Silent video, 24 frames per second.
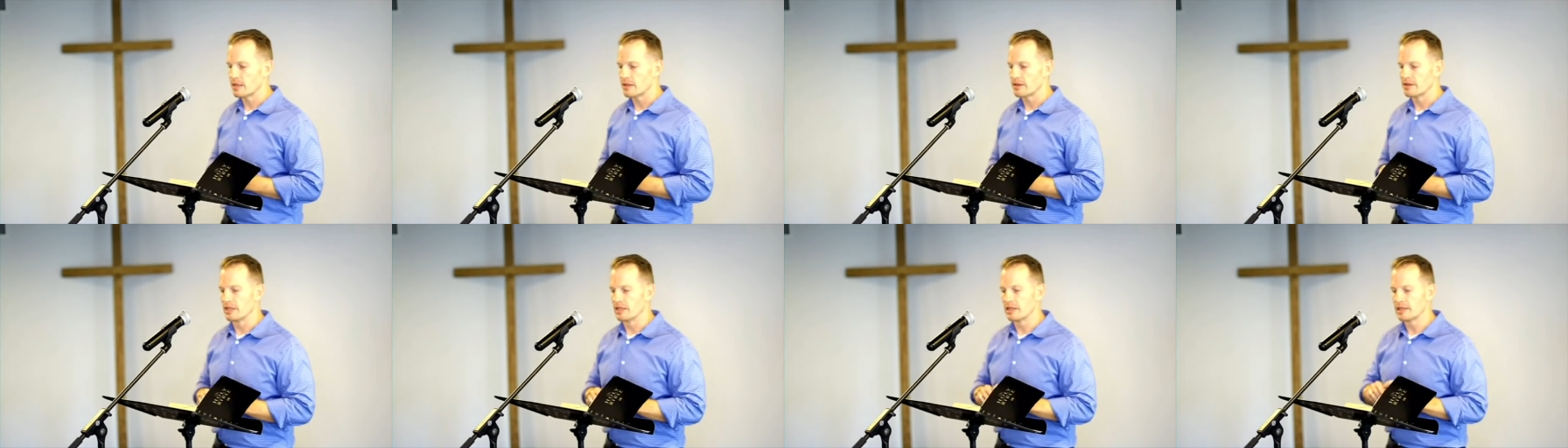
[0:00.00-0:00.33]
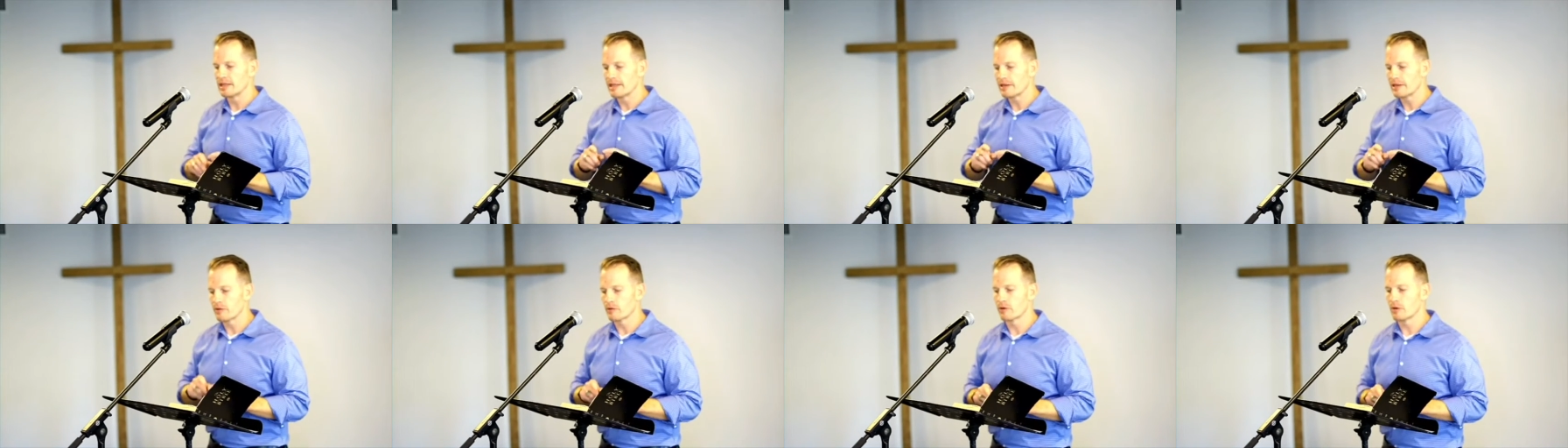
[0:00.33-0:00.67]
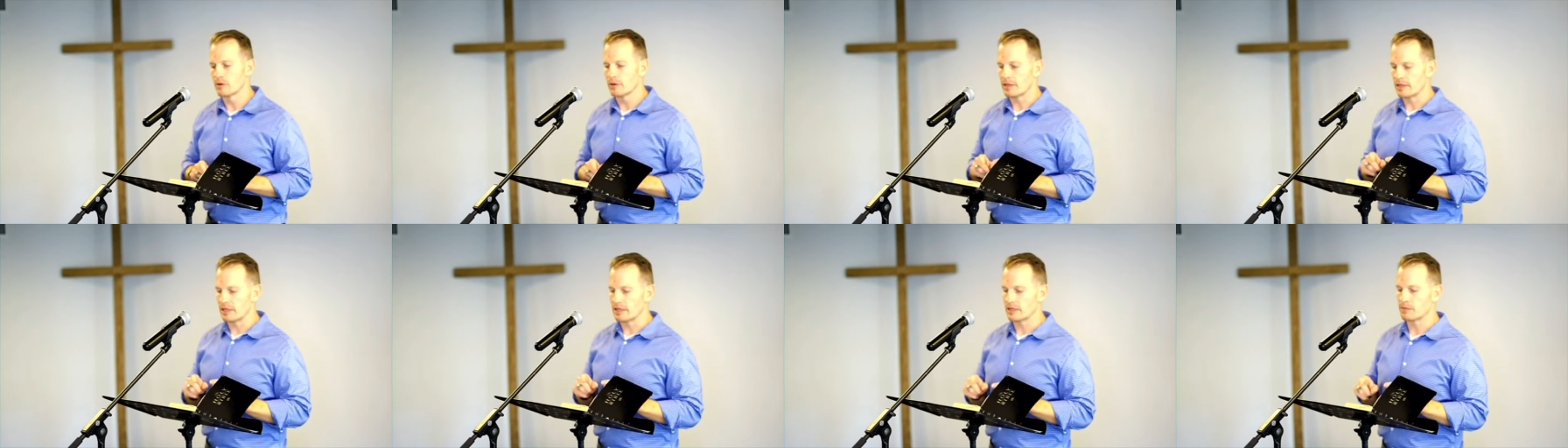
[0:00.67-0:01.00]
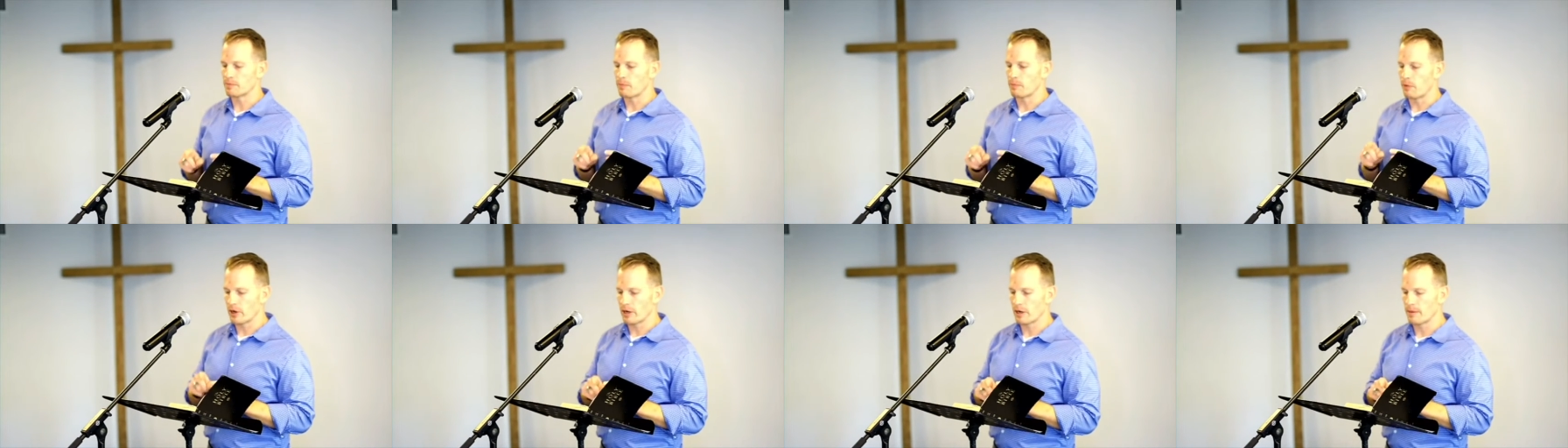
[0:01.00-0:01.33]
the literal and this
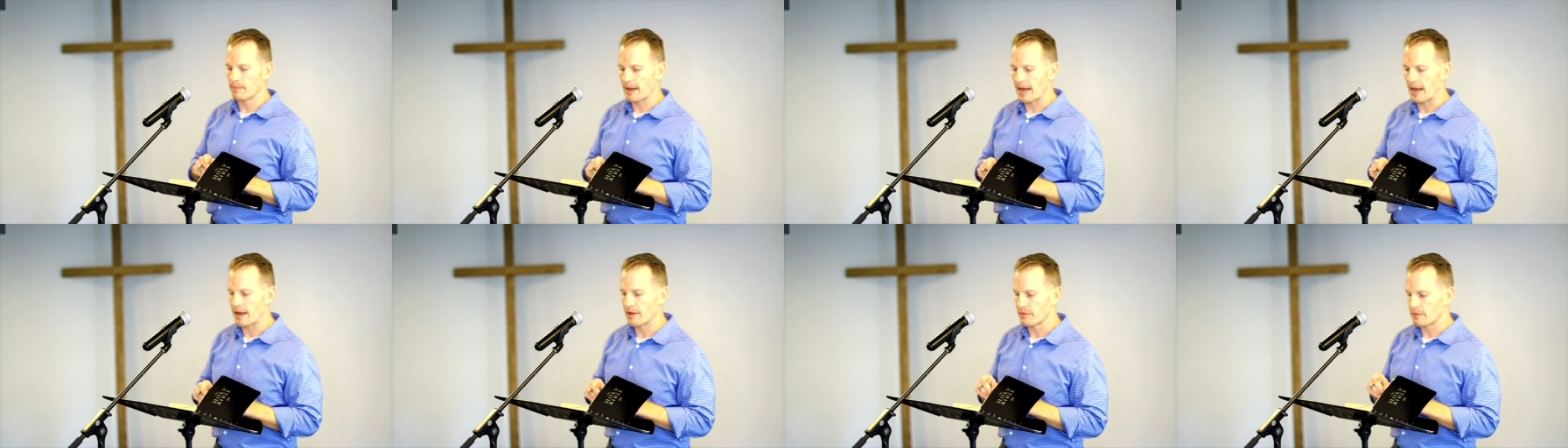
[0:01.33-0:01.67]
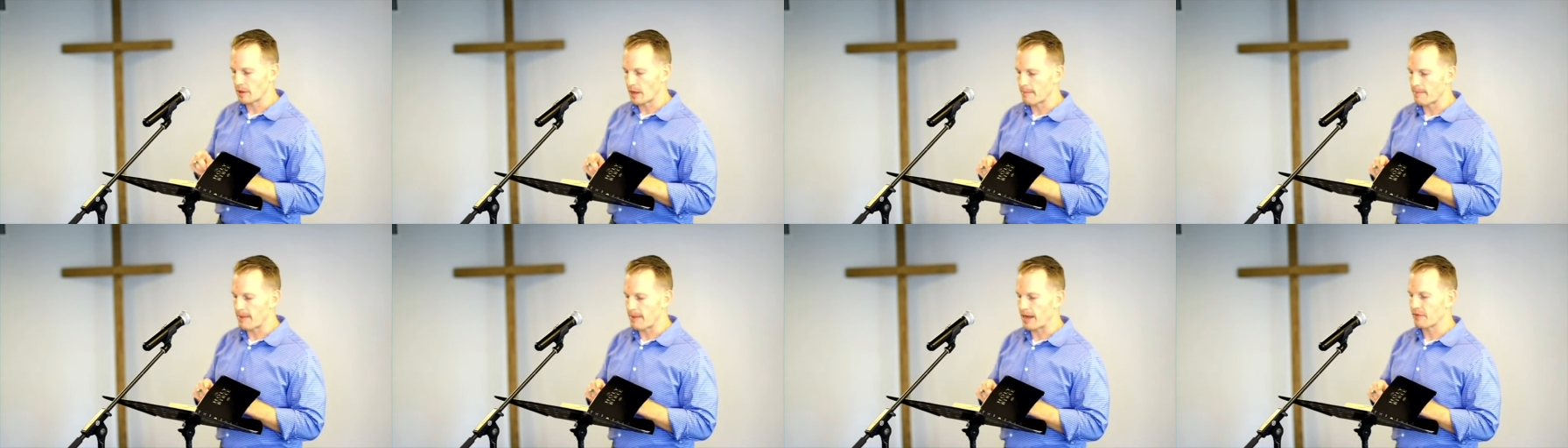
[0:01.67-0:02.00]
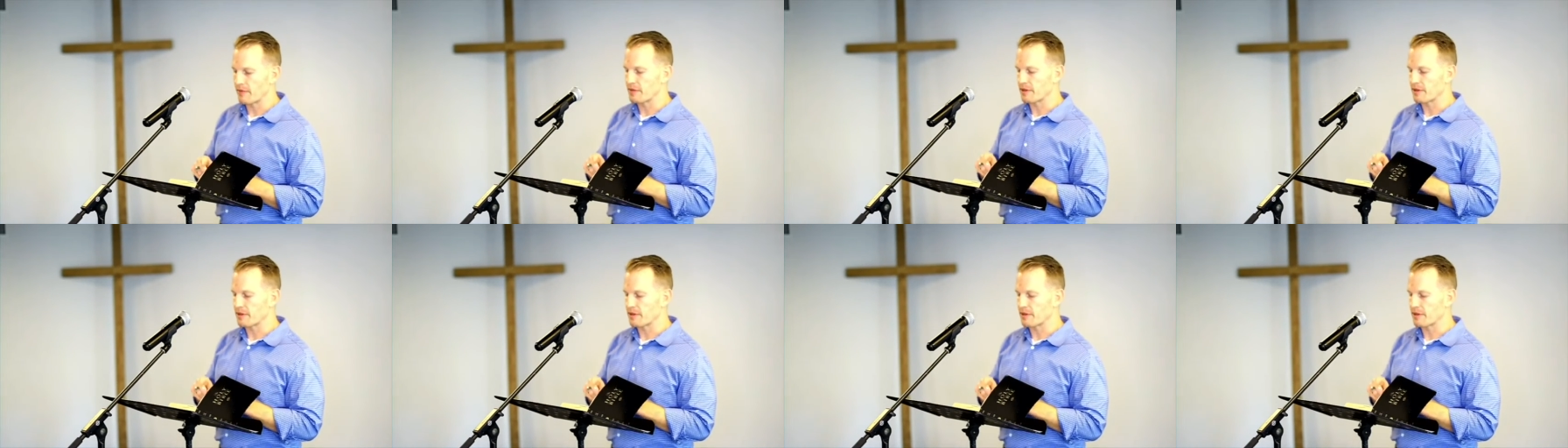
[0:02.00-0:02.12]
point about about